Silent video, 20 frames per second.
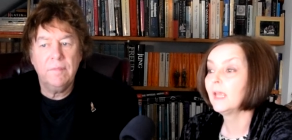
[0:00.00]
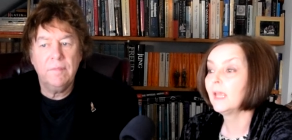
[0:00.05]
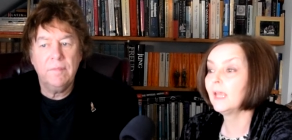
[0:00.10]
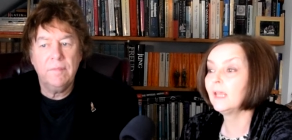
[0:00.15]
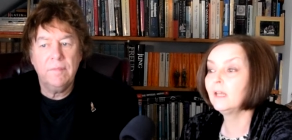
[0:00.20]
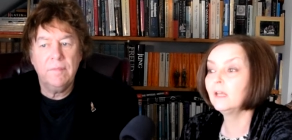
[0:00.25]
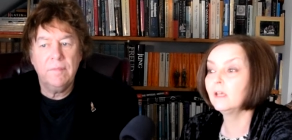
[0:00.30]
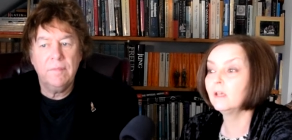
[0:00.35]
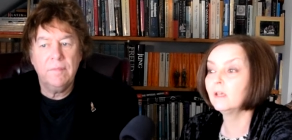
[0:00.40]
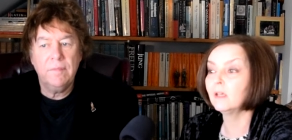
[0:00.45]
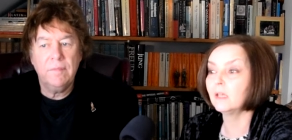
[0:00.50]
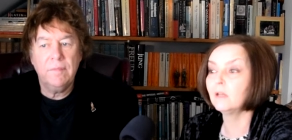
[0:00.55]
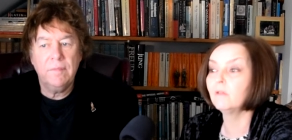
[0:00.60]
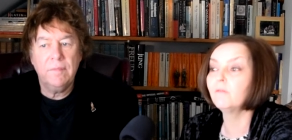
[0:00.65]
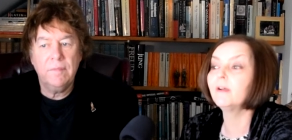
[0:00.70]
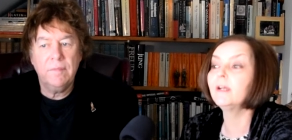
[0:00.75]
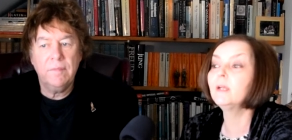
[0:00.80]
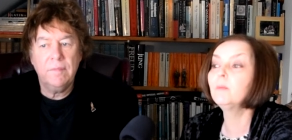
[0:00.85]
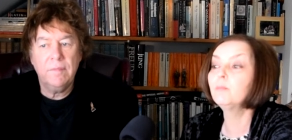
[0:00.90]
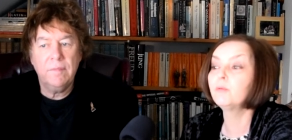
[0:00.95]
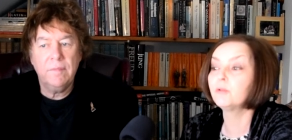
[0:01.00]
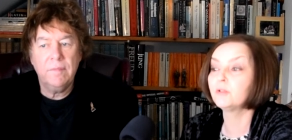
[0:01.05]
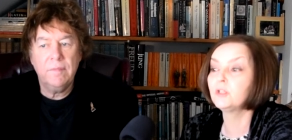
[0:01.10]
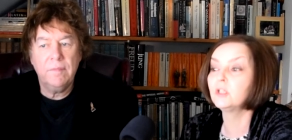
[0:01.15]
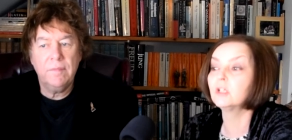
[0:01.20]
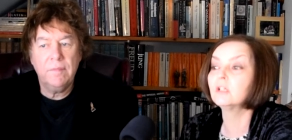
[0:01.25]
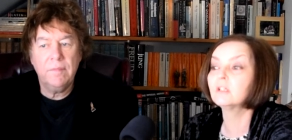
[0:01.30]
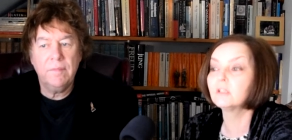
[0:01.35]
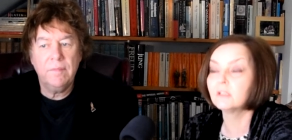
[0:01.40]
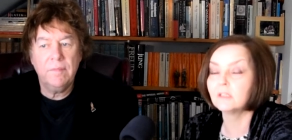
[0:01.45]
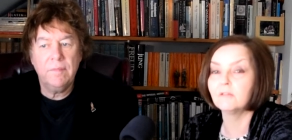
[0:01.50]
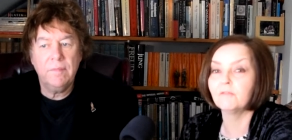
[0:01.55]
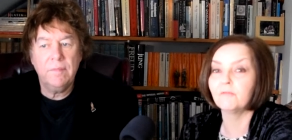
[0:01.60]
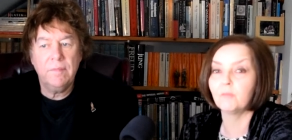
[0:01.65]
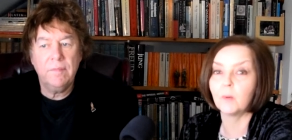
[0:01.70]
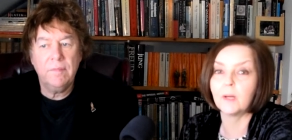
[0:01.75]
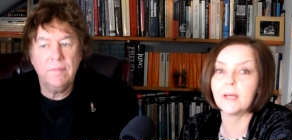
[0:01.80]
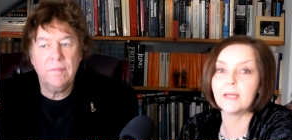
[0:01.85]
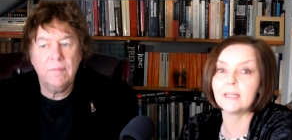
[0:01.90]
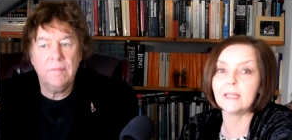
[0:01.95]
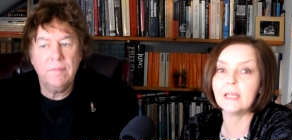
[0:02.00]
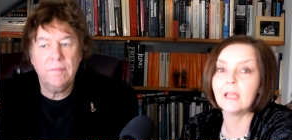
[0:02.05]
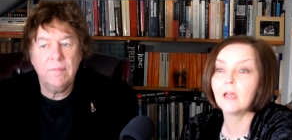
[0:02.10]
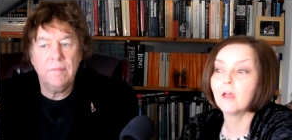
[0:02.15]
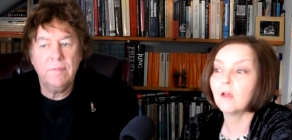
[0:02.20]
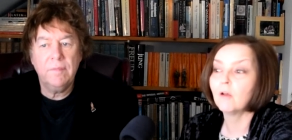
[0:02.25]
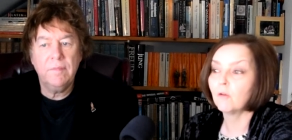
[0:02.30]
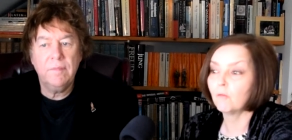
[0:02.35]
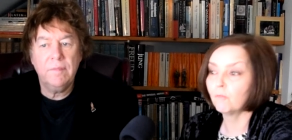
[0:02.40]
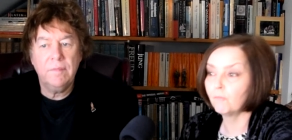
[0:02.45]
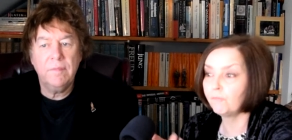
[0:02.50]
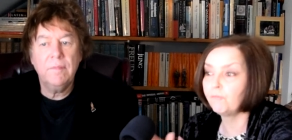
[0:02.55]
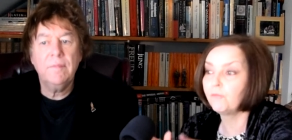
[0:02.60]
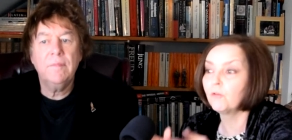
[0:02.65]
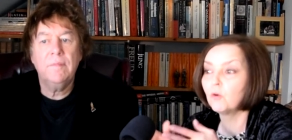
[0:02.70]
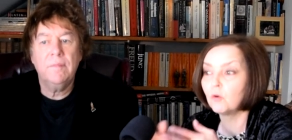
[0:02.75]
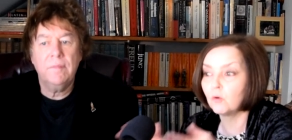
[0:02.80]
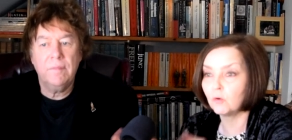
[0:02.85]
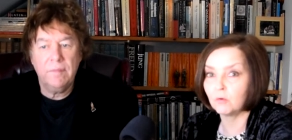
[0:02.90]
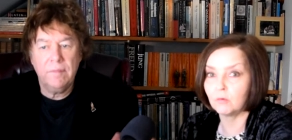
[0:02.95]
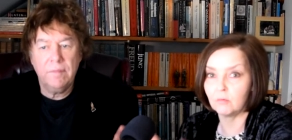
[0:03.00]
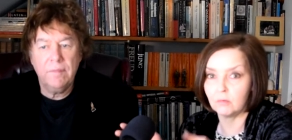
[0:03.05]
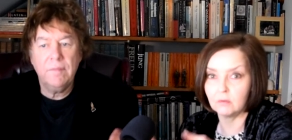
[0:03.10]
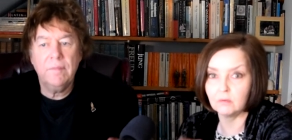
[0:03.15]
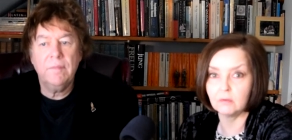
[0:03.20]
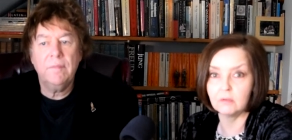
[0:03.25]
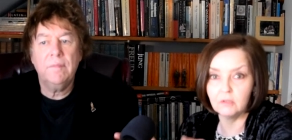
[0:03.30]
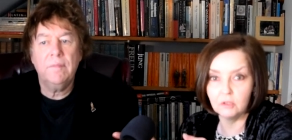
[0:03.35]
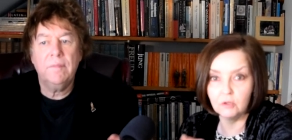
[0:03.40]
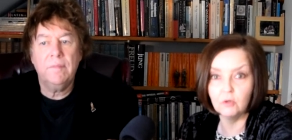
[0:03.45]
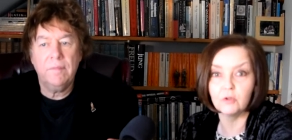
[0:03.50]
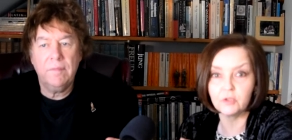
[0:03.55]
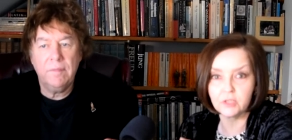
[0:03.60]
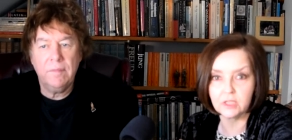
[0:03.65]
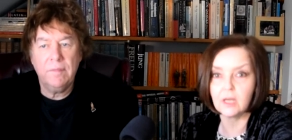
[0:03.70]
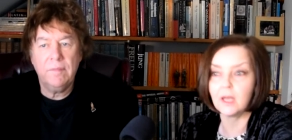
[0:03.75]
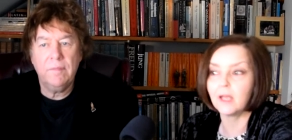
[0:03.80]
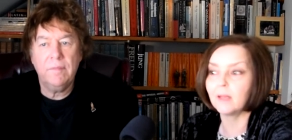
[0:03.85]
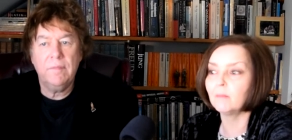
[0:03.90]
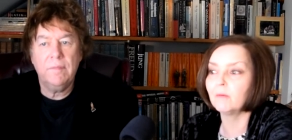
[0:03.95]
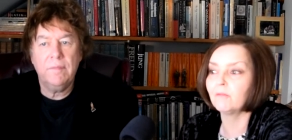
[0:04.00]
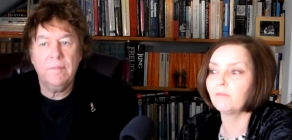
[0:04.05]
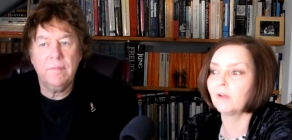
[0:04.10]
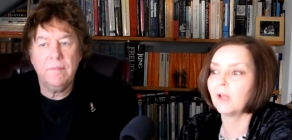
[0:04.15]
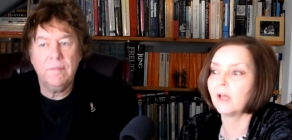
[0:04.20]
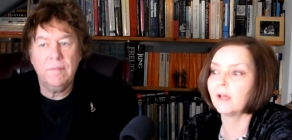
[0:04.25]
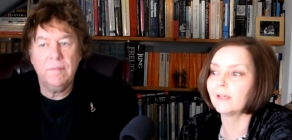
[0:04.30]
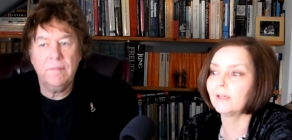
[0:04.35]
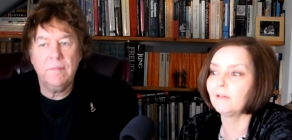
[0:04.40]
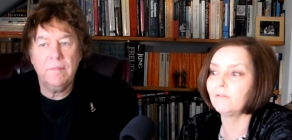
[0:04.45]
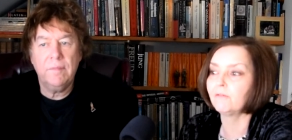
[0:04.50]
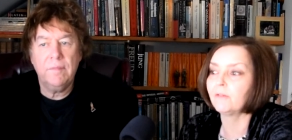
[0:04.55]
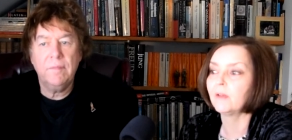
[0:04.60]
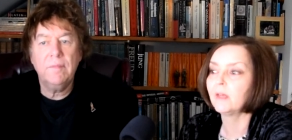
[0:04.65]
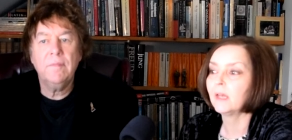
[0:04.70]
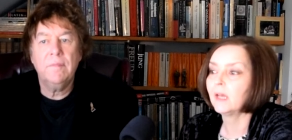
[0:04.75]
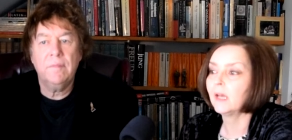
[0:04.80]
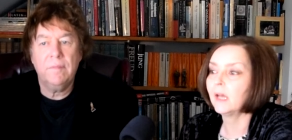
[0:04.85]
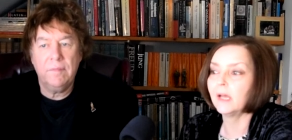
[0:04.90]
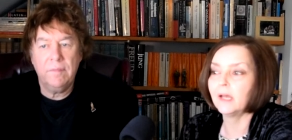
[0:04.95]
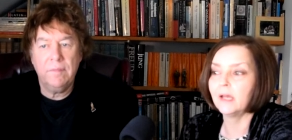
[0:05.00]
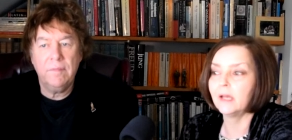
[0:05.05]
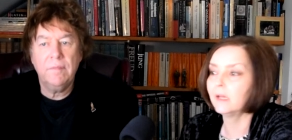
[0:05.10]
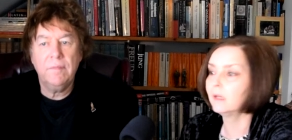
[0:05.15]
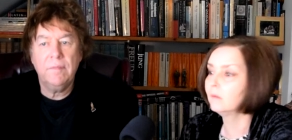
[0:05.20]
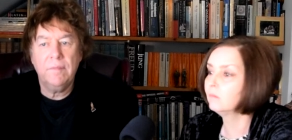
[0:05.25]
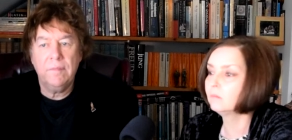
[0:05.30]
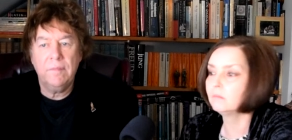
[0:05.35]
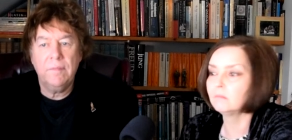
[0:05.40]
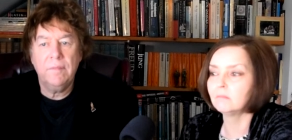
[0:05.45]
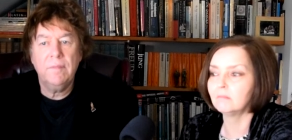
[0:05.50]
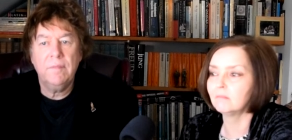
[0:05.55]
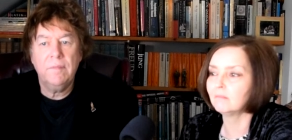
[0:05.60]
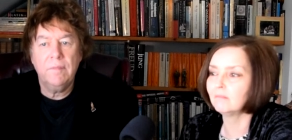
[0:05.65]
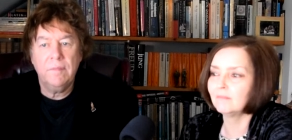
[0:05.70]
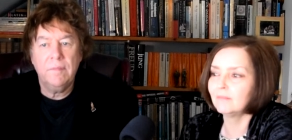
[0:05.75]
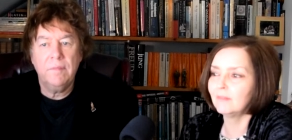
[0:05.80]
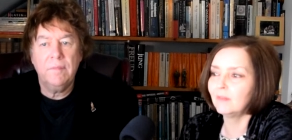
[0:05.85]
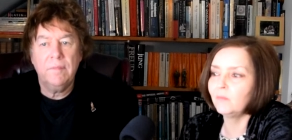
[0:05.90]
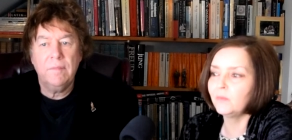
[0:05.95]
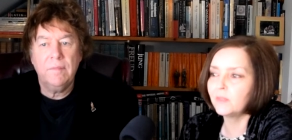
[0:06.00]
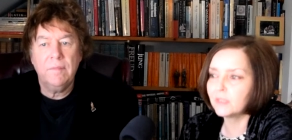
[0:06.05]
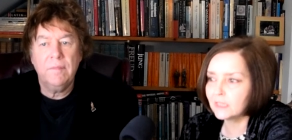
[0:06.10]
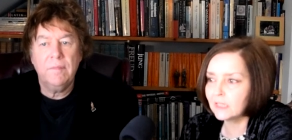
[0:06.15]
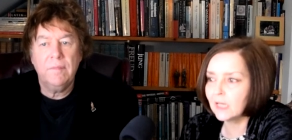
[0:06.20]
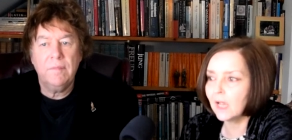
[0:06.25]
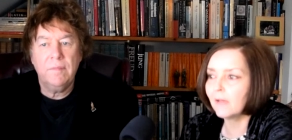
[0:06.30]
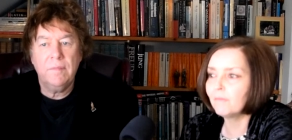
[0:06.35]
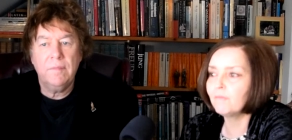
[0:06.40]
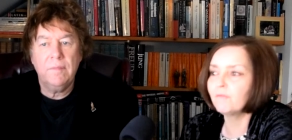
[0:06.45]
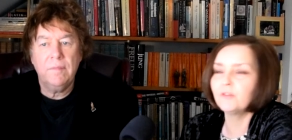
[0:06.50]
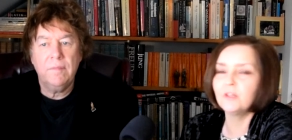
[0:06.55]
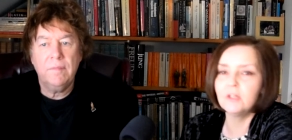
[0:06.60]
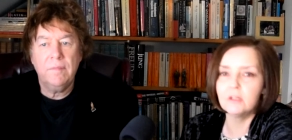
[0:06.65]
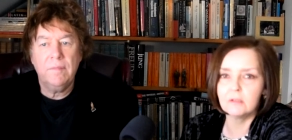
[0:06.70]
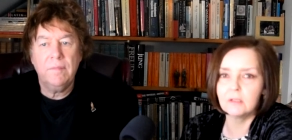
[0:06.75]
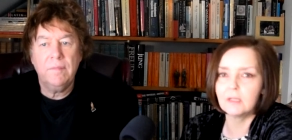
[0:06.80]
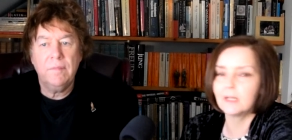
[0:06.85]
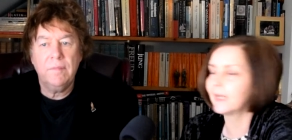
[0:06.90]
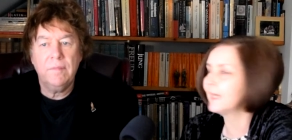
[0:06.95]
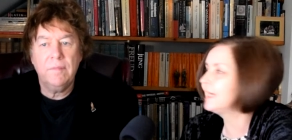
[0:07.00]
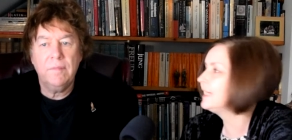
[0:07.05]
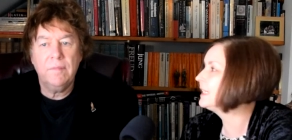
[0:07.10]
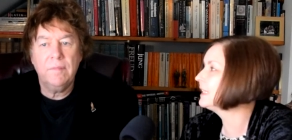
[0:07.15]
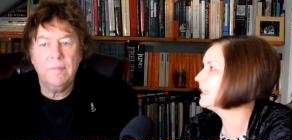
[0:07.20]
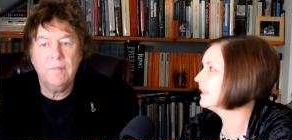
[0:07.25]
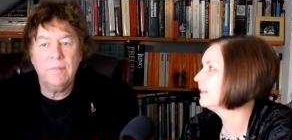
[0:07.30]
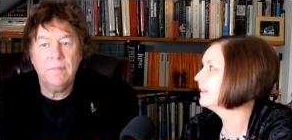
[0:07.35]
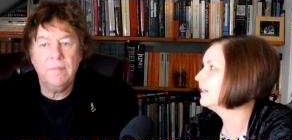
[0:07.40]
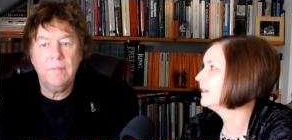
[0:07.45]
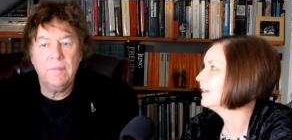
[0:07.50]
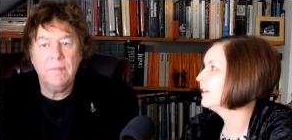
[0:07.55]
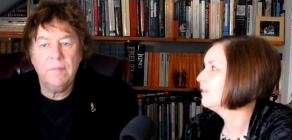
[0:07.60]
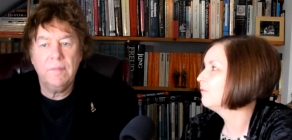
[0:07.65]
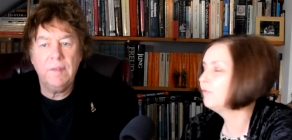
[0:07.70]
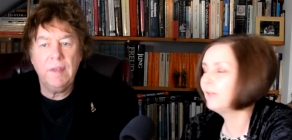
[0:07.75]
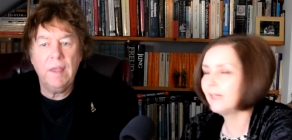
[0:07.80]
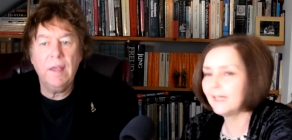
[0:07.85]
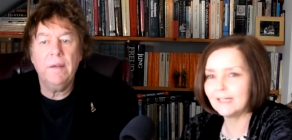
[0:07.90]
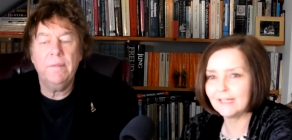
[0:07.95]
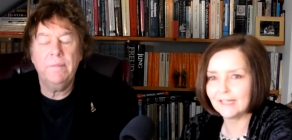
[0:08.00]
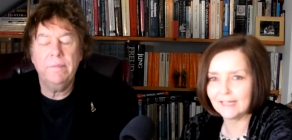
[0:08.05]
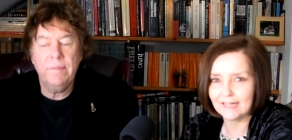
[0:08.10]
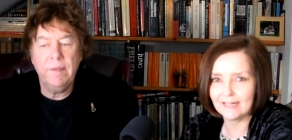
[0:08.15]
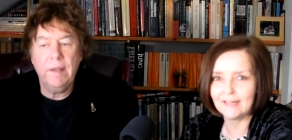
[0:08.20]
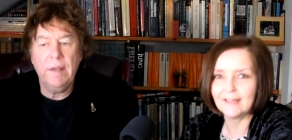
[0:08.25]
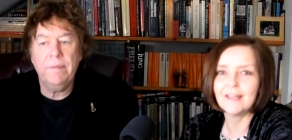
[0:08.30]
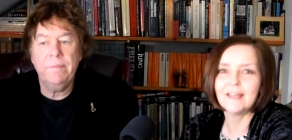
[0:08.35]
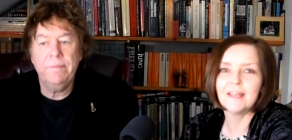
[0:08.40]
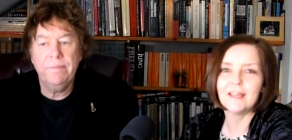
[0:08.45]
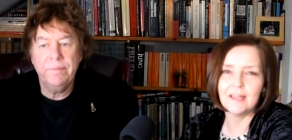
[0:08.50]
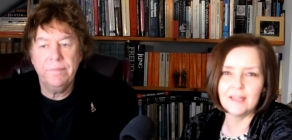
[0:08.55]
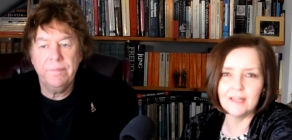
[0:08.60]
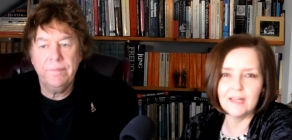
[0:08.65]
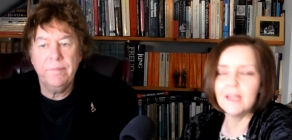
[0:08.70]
Speaker 1: in a in a very productive way for your time of life um, there's time for Jung later really yeah, yeah.